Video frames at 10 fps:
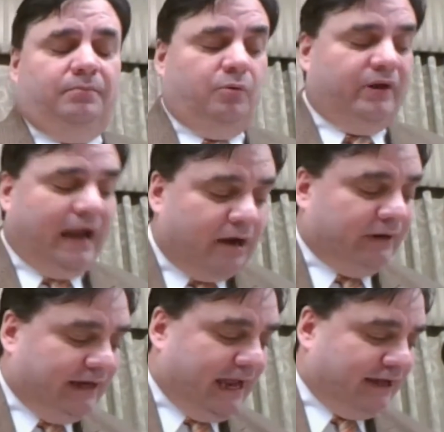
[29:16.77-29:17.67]
But when I
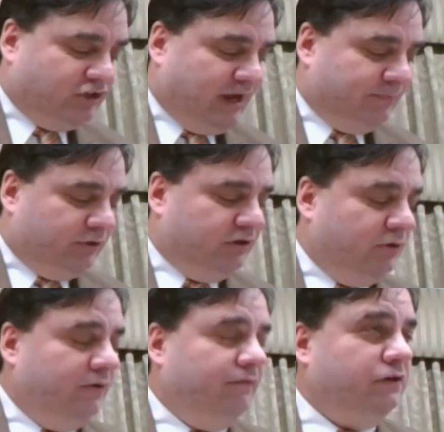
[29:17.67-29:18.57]
read Acts chapter
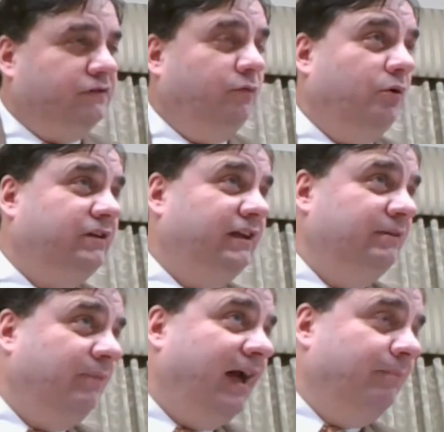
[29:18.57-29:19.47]
2 and verse
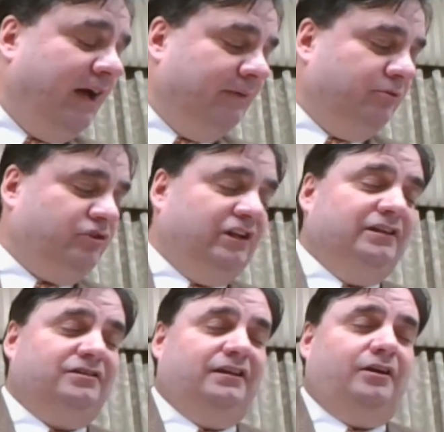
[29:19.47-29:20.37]
14, my Bible
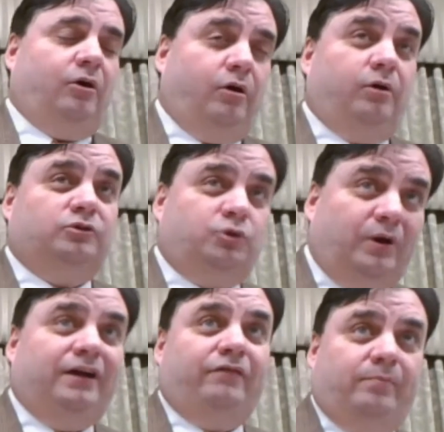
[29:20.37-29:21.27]
says that all
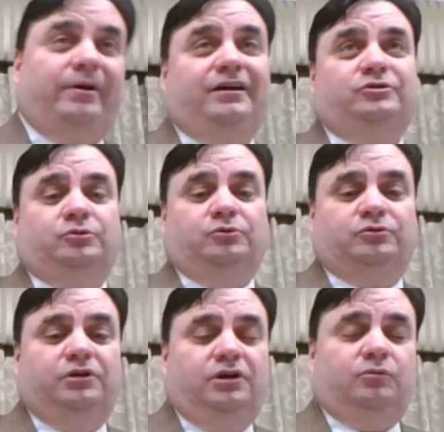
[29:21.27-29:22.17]
12
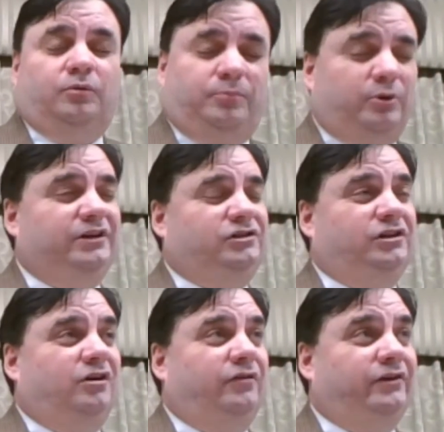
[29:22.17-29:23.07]
apostles were
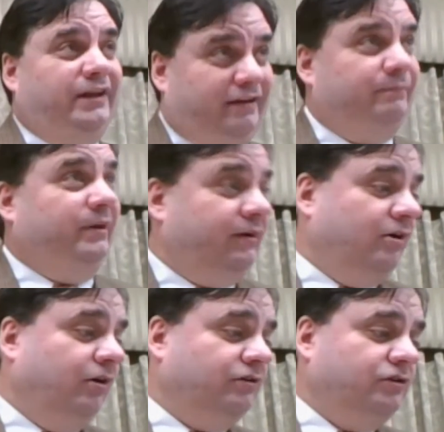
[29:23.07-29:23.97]
preaching on the day of
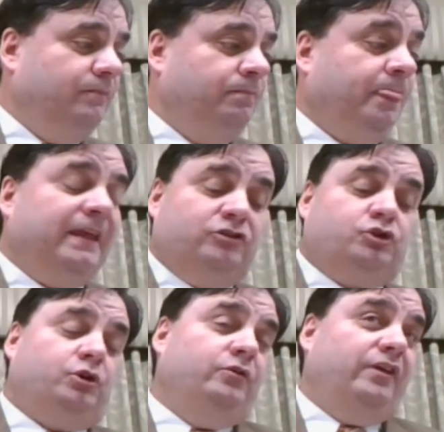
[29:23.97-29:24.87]
Pentecost. It's
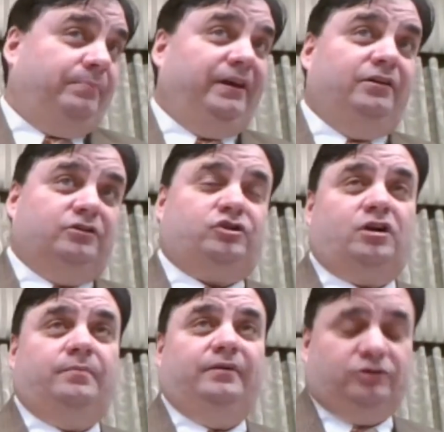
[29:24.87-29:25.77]
true that Peter's
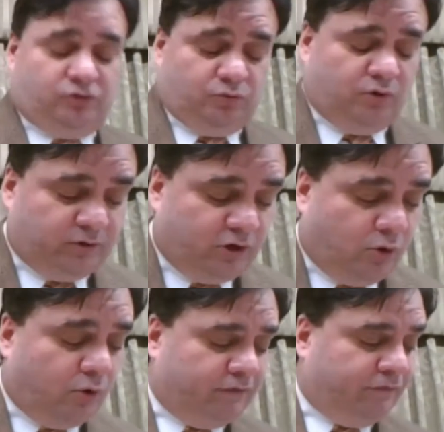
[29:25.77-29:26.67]
sermon is the one
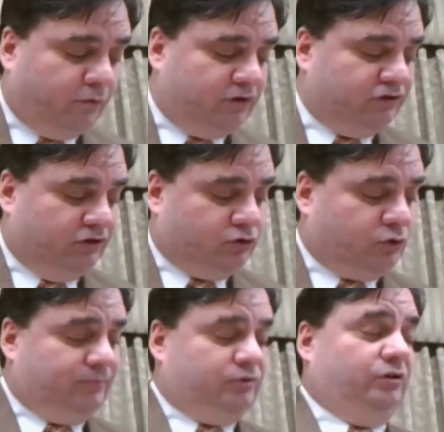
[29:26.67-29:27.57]
recorded for us in
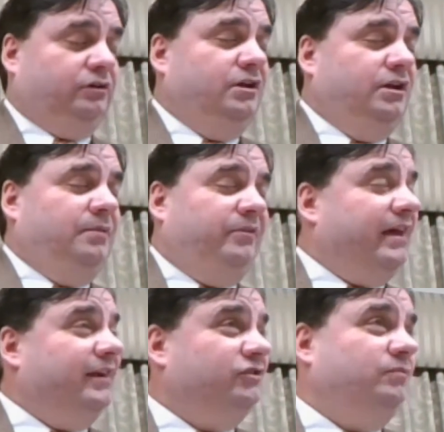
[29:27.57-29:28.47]
Scripture, but
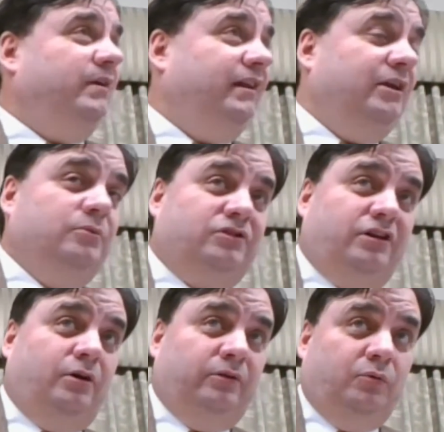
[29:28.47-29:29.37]
that doesn't mean he was
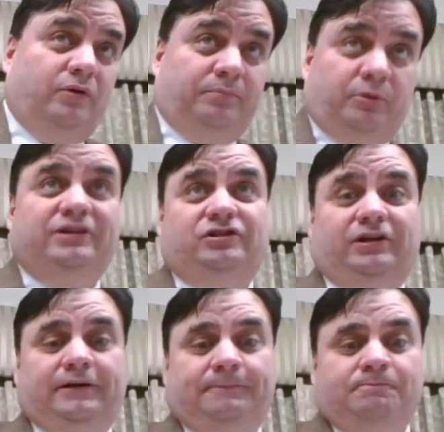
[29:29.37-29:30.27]
the only one
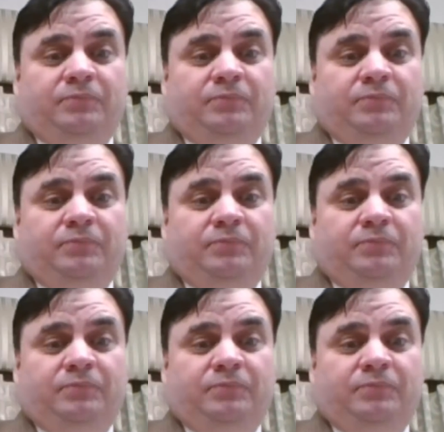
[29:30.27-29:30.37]
preaching.